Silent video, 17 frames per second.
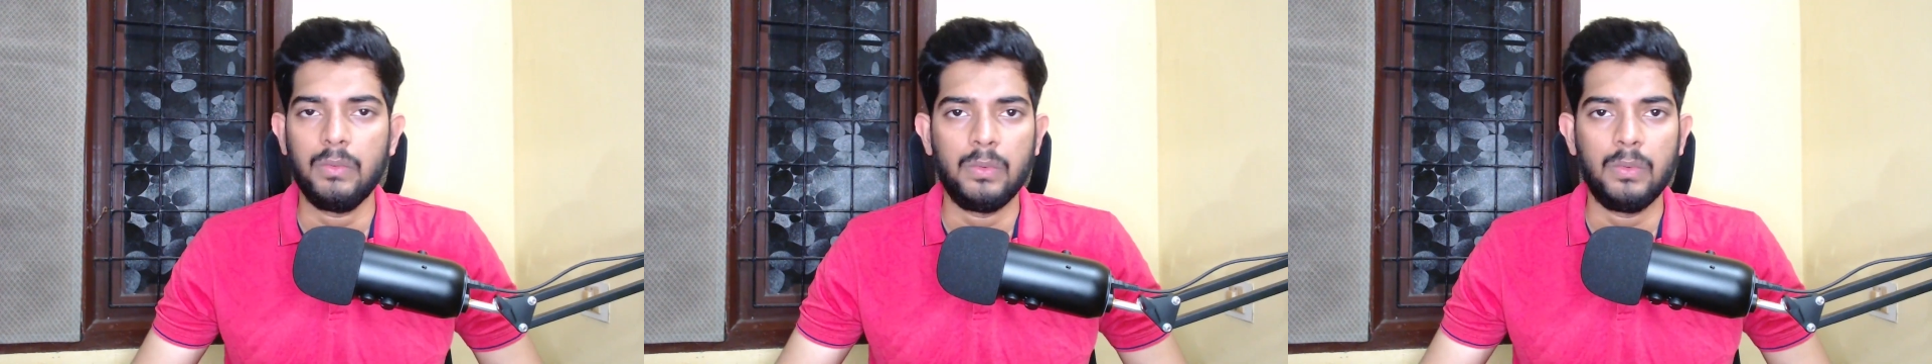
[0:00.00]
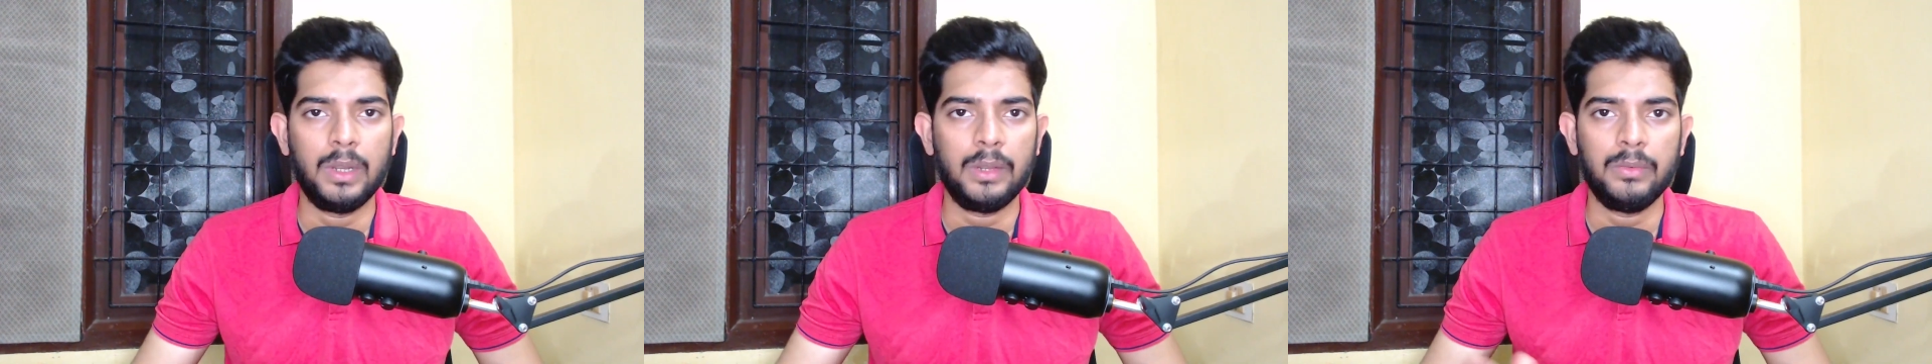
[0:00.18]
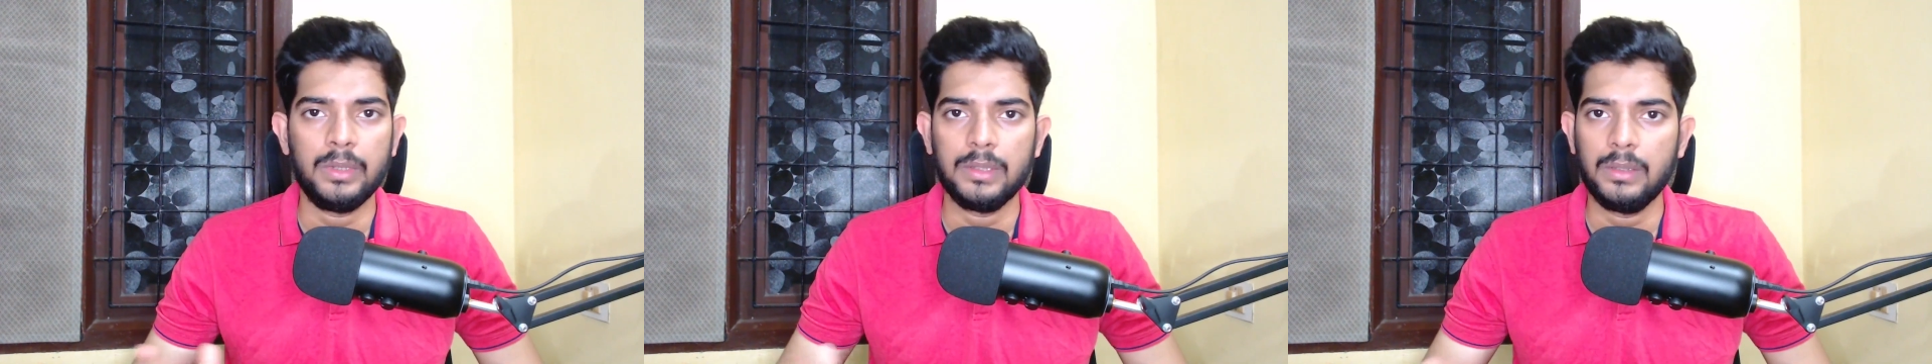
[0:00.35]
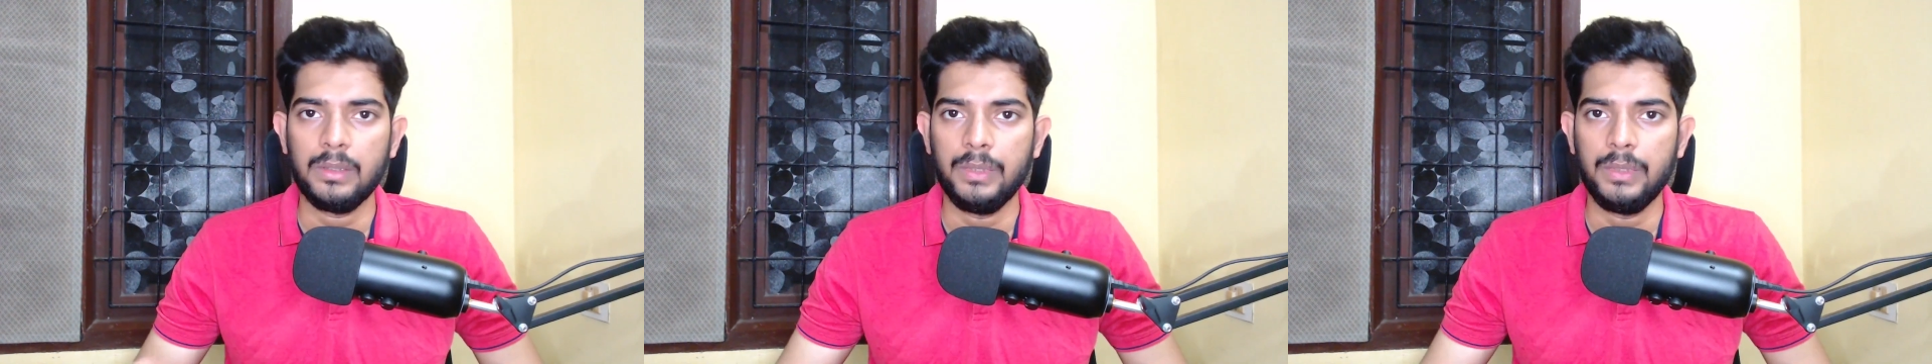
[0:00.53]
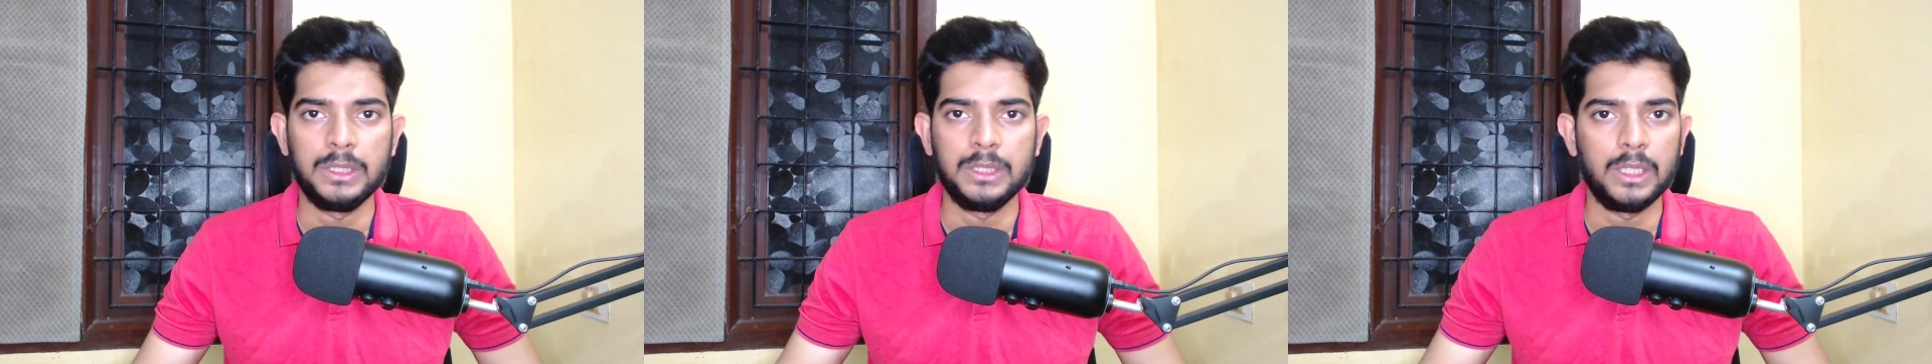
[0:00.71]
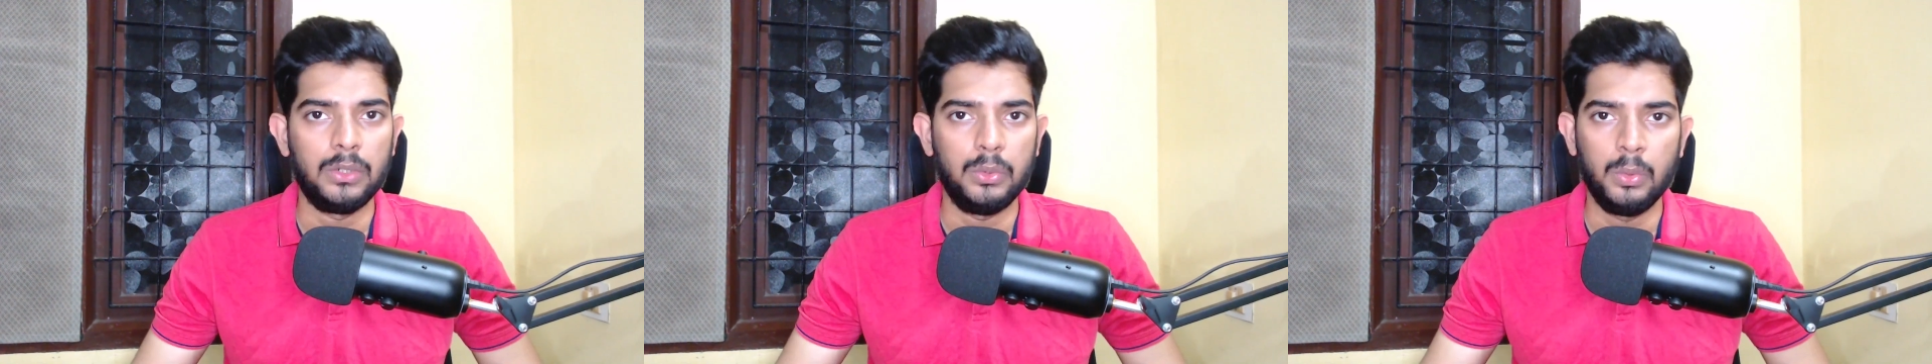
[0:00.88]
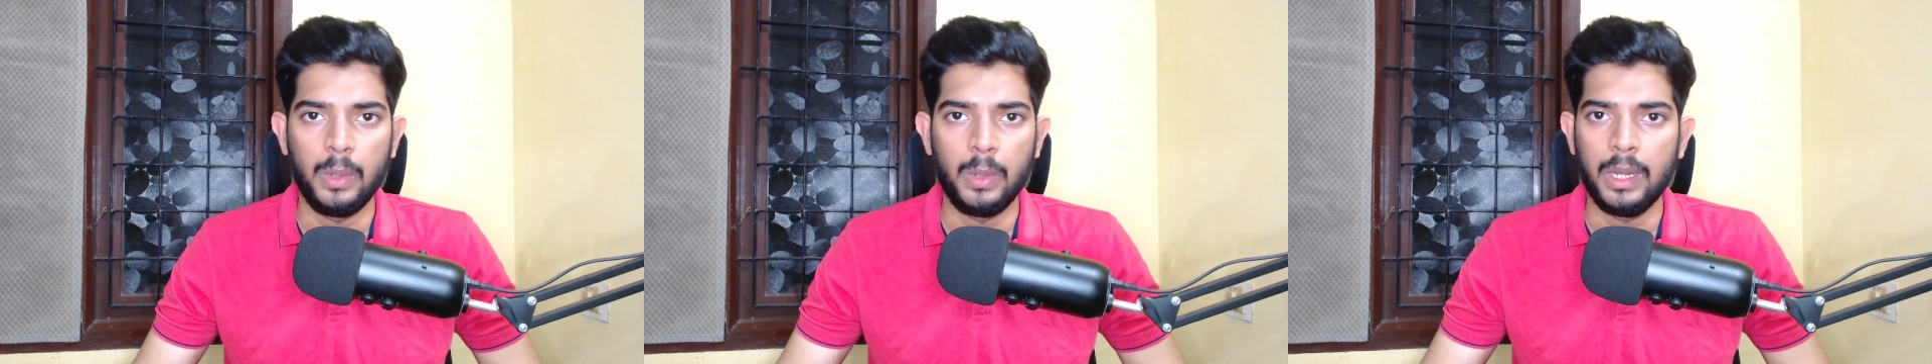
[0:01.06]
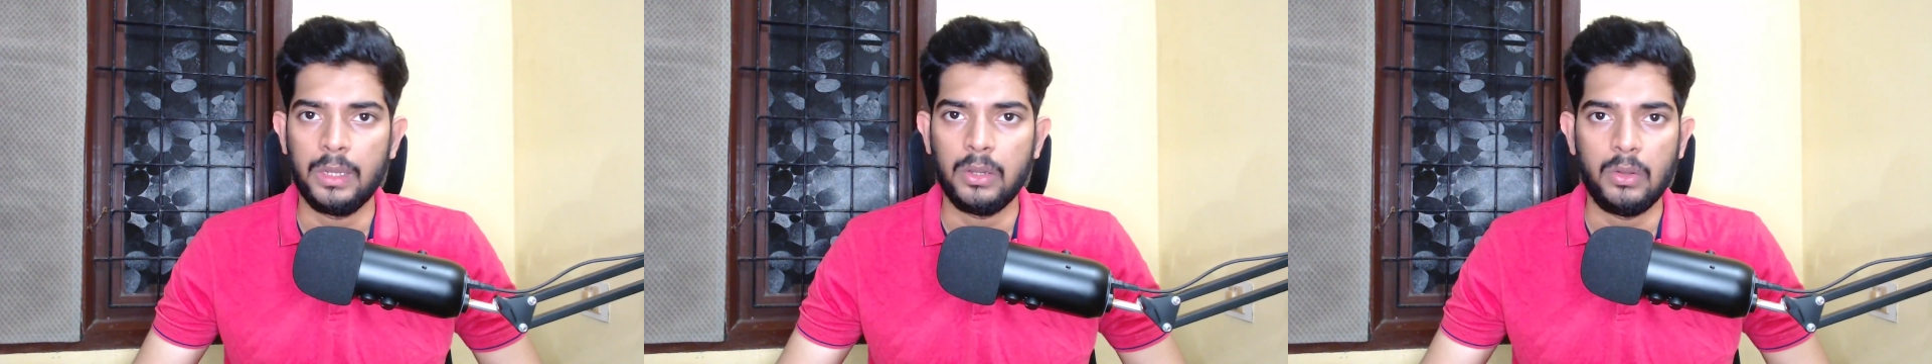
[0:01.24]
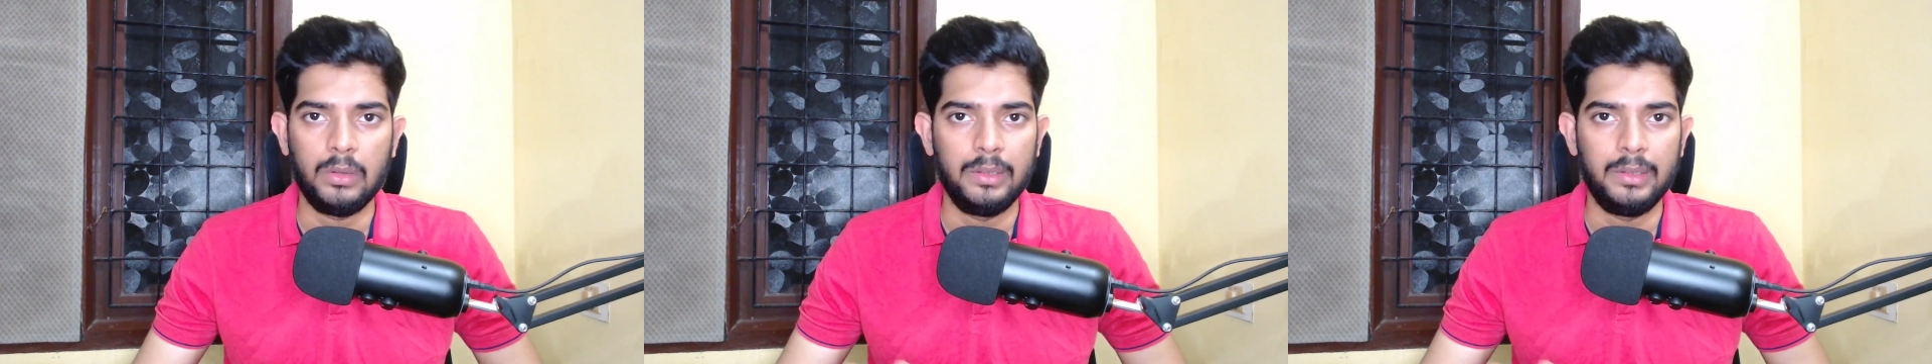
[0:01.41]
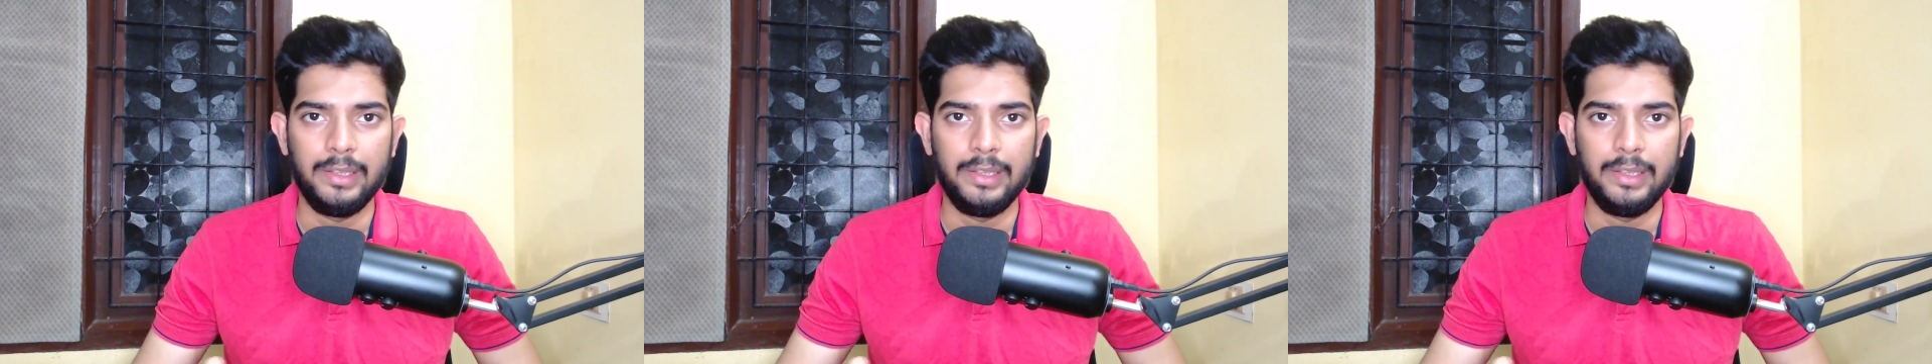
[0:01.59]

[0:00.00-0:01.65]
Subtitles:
whatever the feature you get on